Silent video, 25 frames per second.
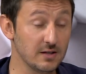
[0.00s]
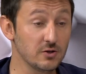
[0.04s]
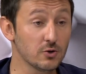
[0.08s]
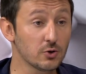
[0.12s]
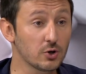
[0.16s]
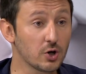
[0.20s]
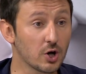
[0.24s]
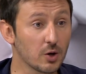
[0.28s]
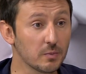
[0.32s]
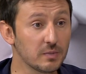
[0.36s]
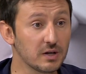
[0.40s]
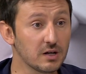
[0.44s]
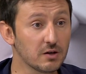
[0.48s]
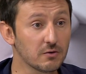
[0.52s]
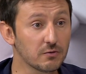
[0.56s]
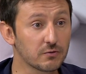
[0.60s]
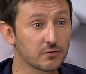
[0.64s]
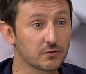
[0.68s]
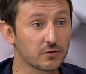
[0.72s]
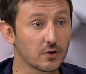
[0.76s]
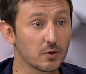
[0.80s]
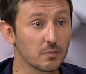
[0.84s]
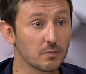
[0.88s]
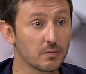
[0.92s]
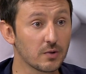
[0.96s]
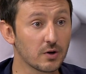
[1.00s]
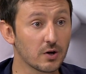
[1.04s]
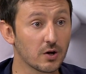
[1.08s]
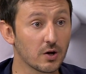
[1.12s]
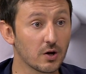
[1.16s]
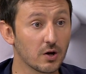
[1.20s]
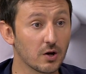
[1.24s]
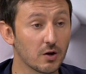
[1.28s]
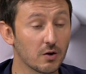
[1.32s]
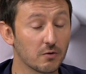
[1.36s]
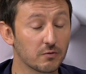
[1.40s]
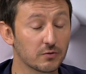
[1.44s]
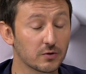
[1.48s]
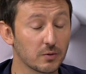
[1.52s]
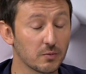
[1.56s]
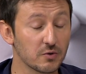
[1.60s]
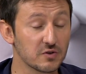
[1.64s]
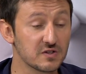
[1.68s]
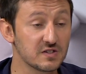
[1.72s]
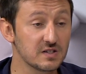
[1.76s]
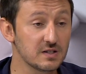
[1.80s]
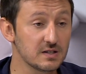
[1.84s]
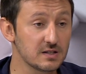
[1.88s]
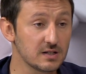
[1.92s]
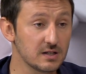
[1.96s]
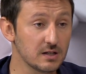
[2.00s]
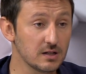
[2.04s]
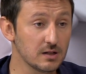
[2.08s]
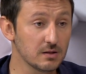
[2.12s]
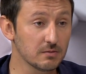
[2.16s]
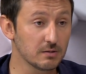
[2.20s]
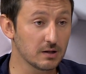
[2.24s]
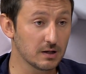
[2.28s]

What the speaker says: you're coming from a city,